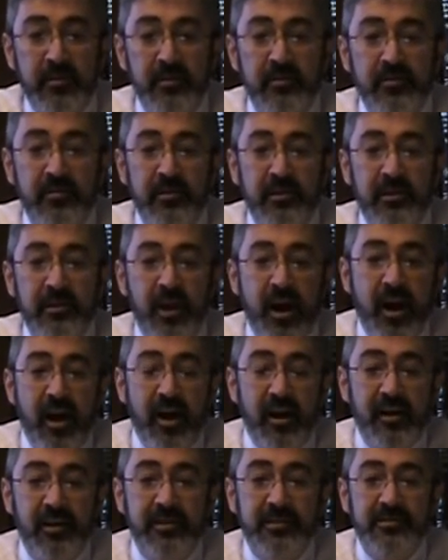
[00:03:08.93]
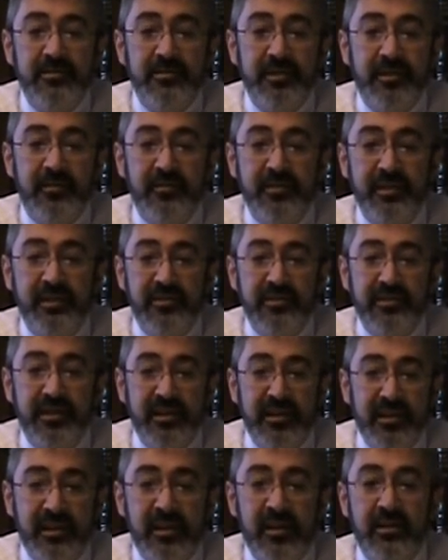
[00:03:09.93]
the laws of
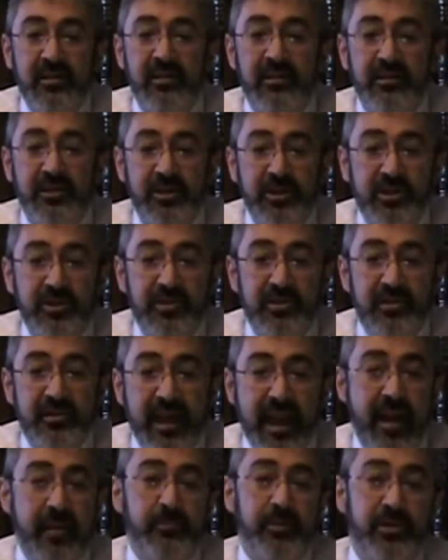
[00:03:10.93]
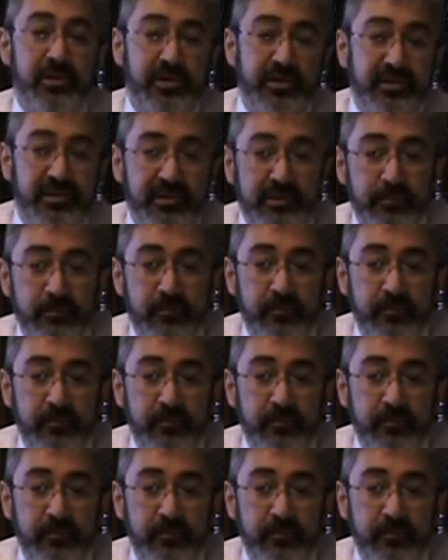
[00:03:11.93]
Nezikin, damages.